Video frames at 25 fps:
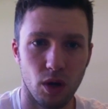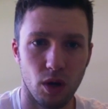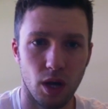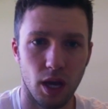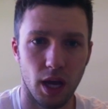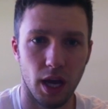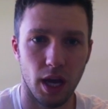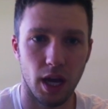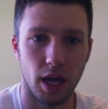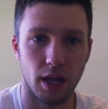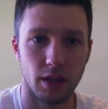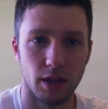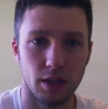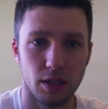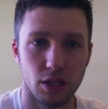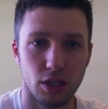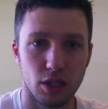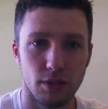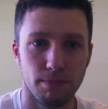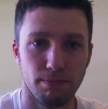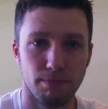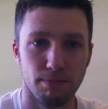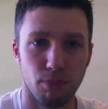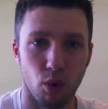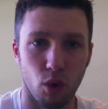in
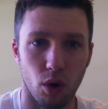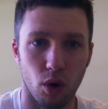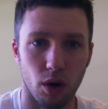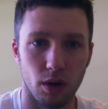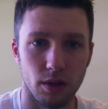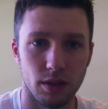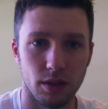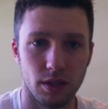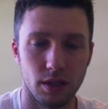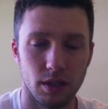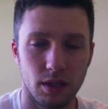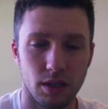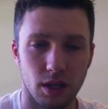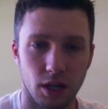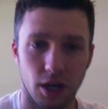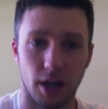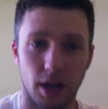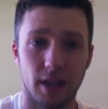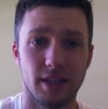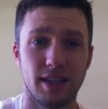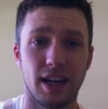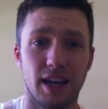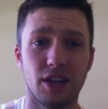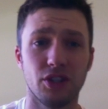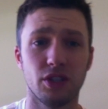sports. Or
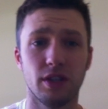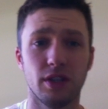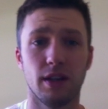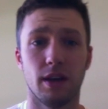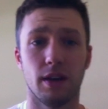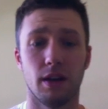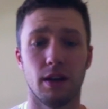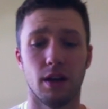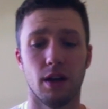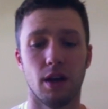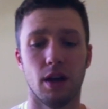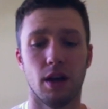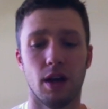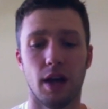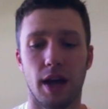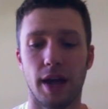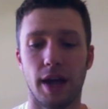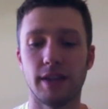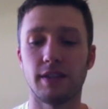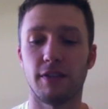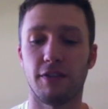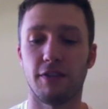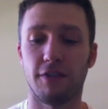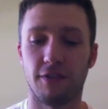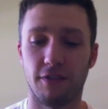
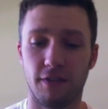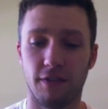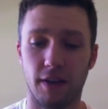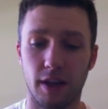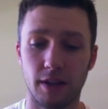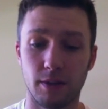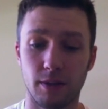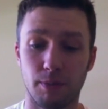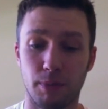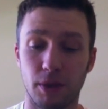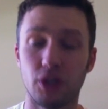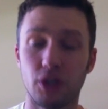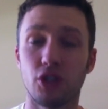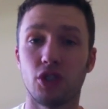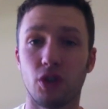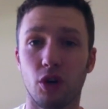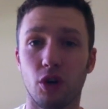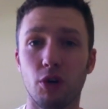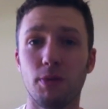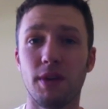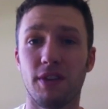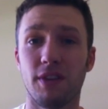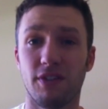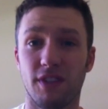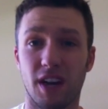it's been shown
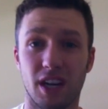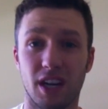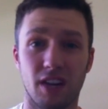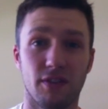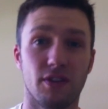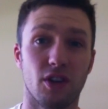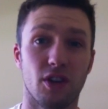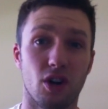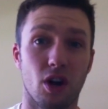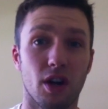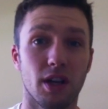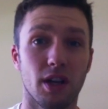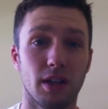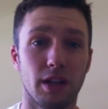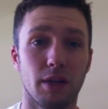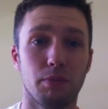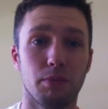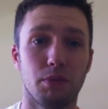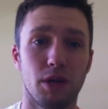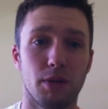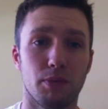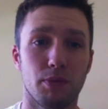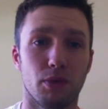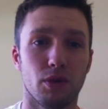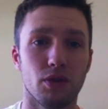to be effective in already lean
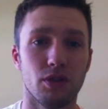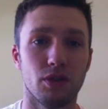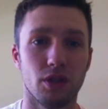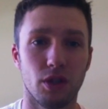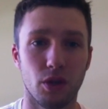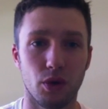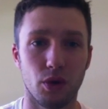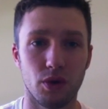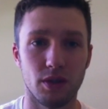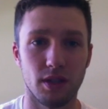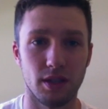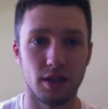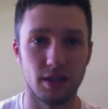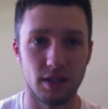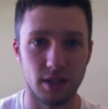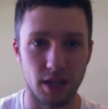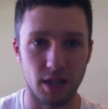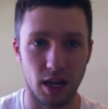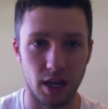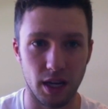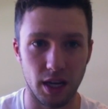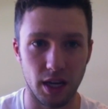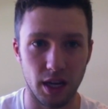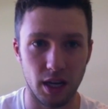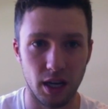people. So there was a
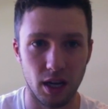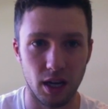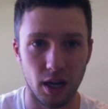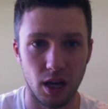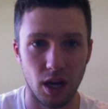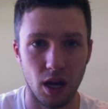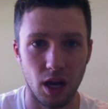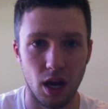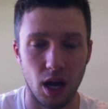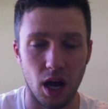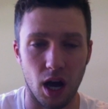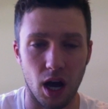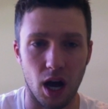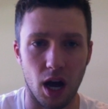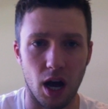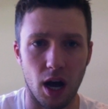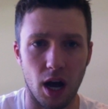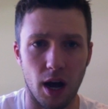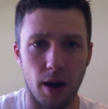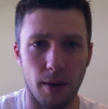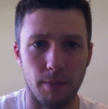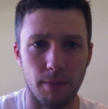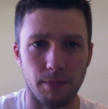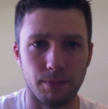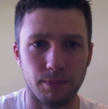study.
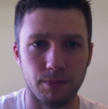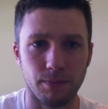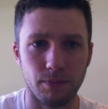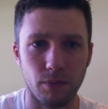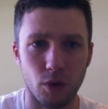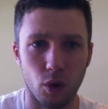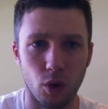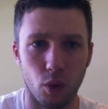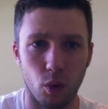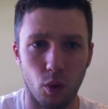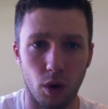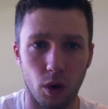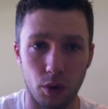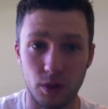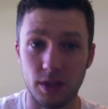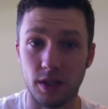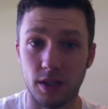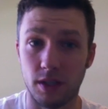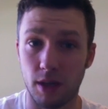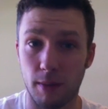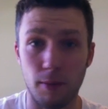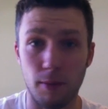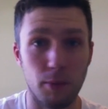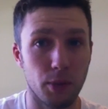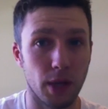It was a
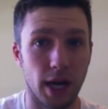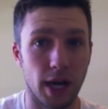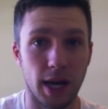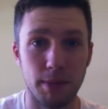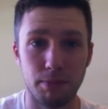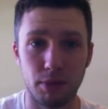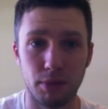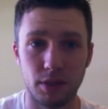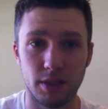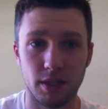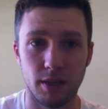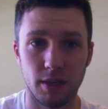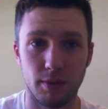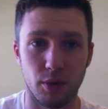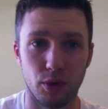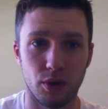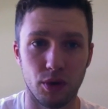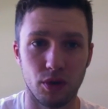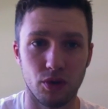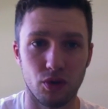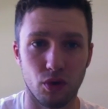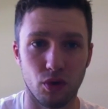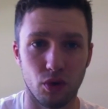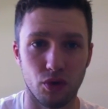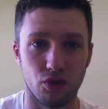double-blind,
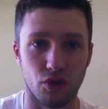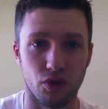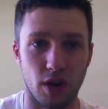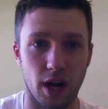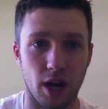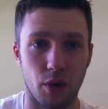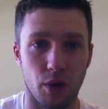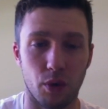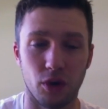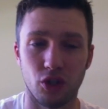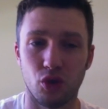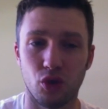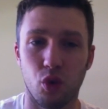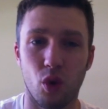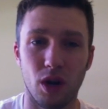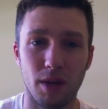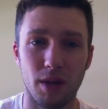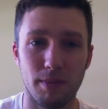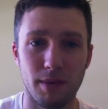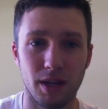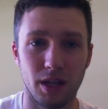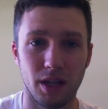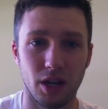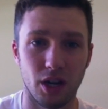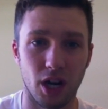placebo-controlled trial where 20
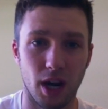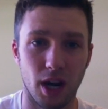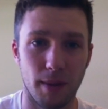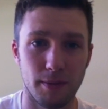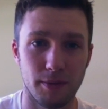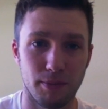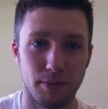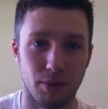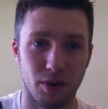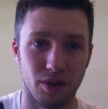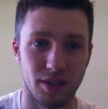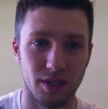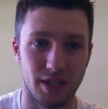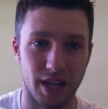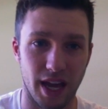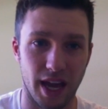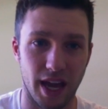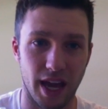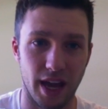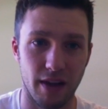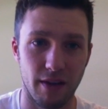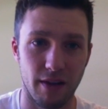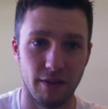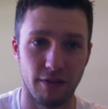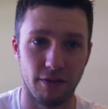milligrams per
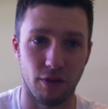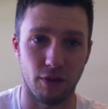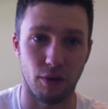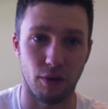day for